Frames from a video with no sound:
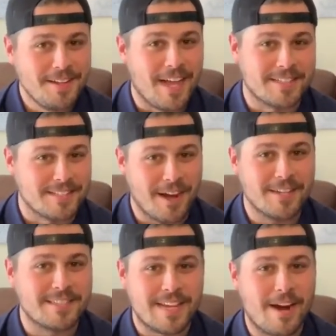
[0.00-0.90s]
It's
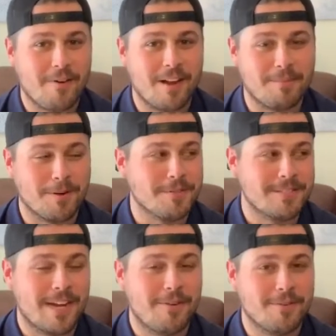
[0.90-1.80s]
not sour like most
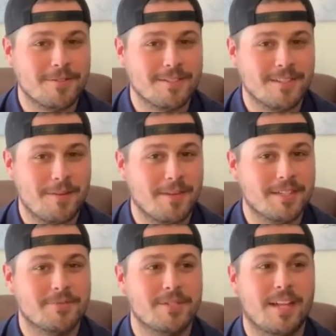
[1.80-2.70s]
sours. I mean,
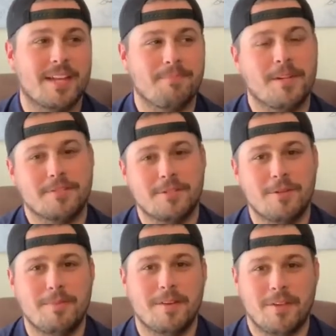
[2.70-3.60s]
this one, like, there's a
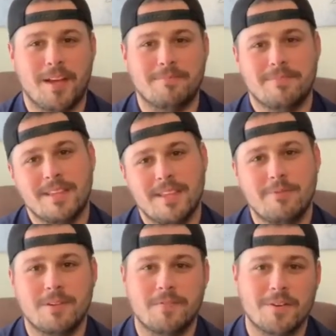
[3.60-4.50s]
little bit of like, yeah,
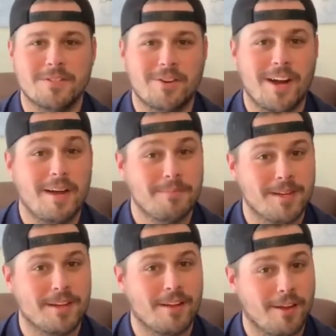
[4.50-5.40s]
when you first try it,
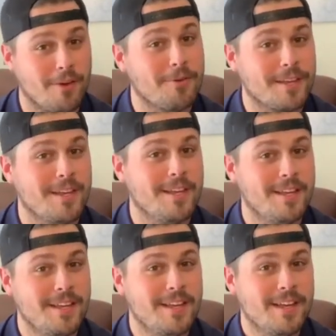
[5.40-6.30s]
but low
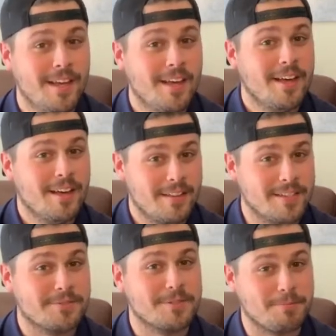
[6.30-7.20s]
key,
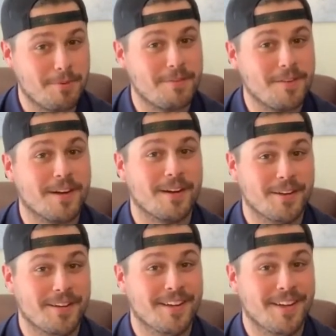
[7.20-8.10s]
this one's pretty fucking
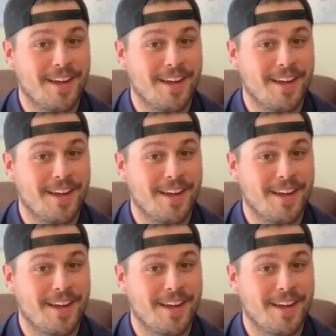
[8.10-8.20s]
good.